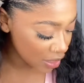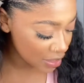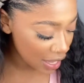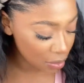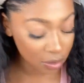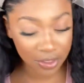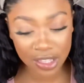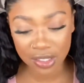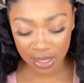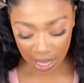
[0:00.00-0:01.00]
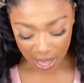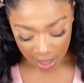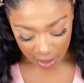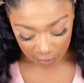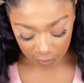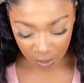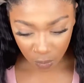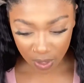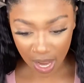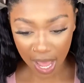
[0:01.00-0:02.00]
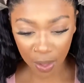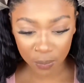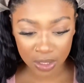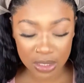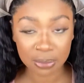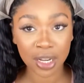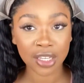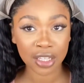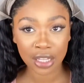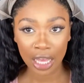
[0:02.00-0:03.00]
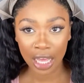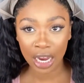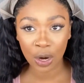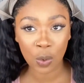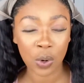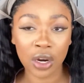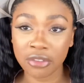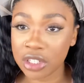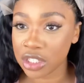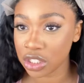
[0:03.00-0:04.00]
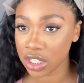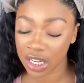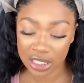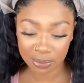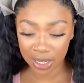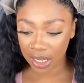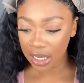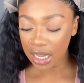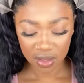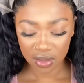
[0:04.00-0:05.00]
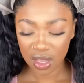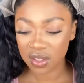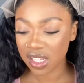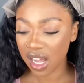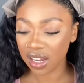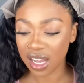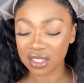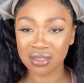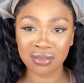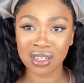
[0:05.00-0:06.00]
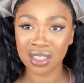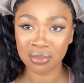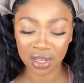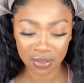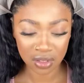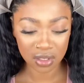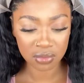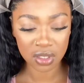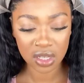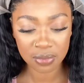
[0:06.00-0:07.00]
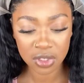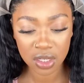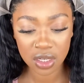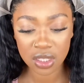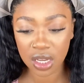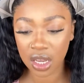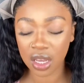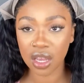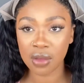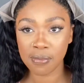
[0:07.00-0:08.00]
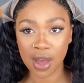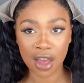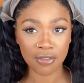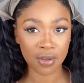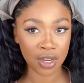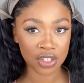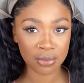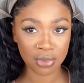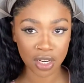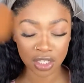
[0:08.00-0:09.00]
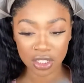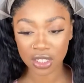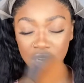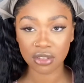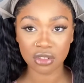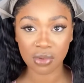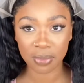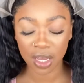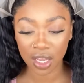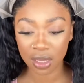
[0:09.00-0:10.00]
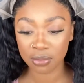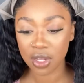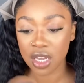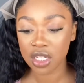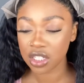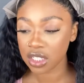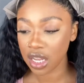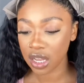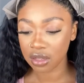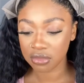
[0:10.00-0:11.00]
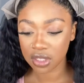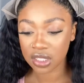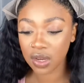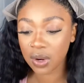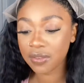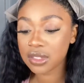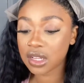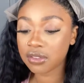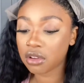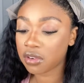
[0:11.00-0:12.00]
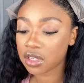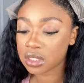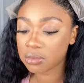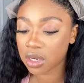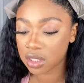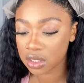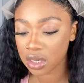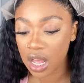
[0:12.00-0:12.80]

Now I don't know if that's from when I was plucking the hair or if it just sheds, but it's not a lot, so it's not that big of a deal to me. So I'm just gonna take my foundation brush that I used to do my makeup just now. I'm just gonna take whatever's left over in this brush.